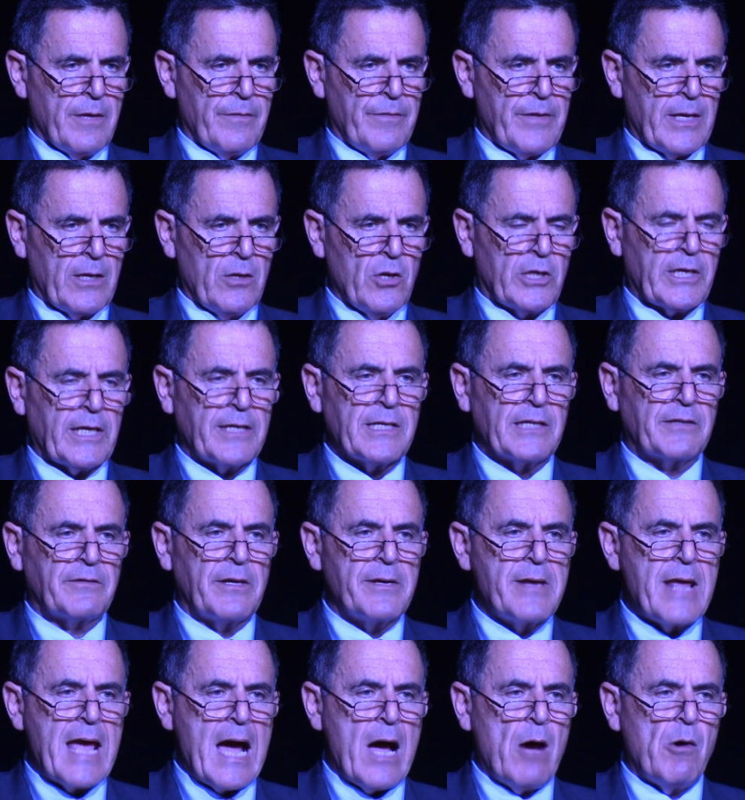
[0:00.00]
They look at
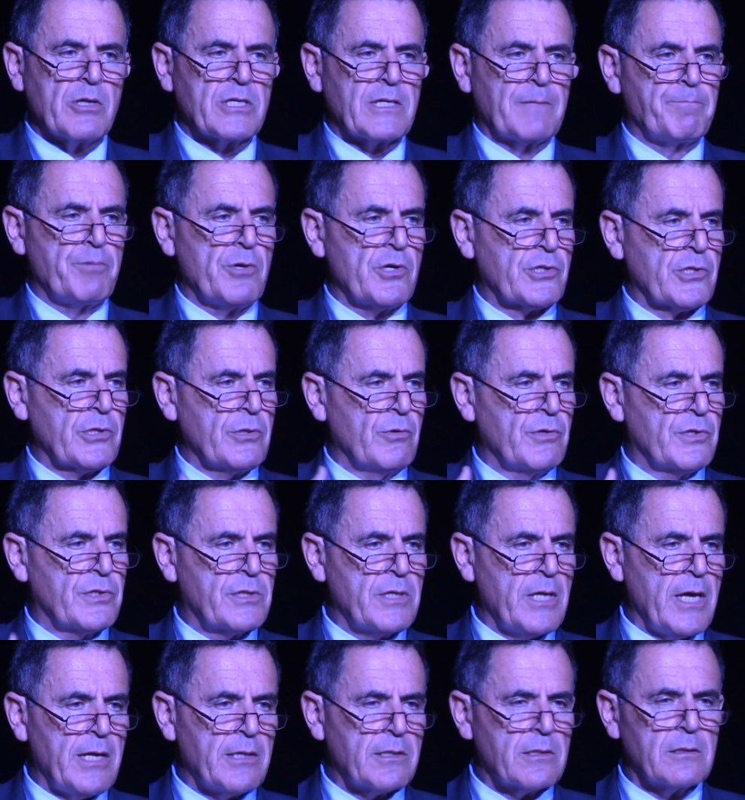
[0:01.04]
Netanyahu as a person who
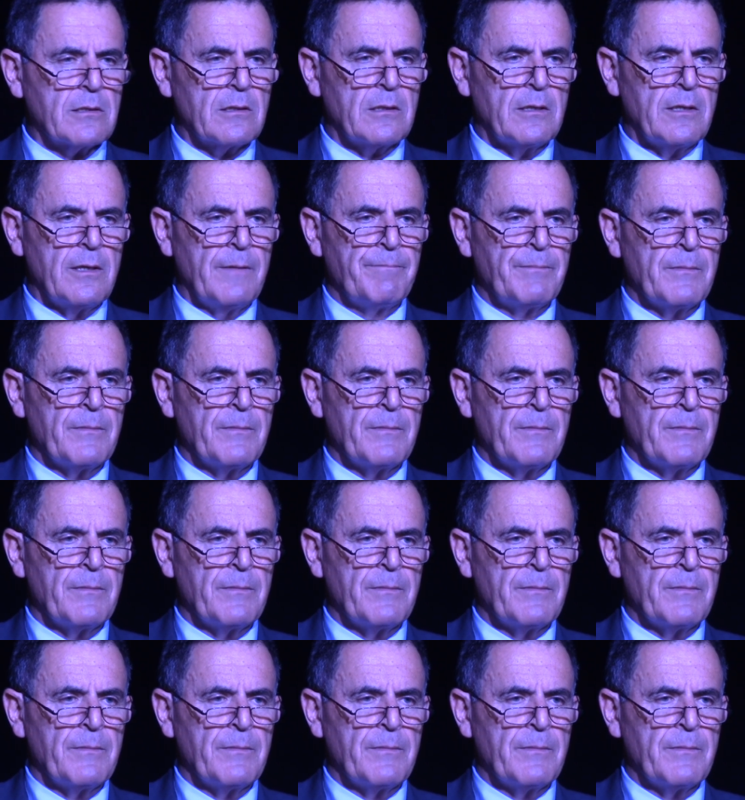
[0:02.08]
says,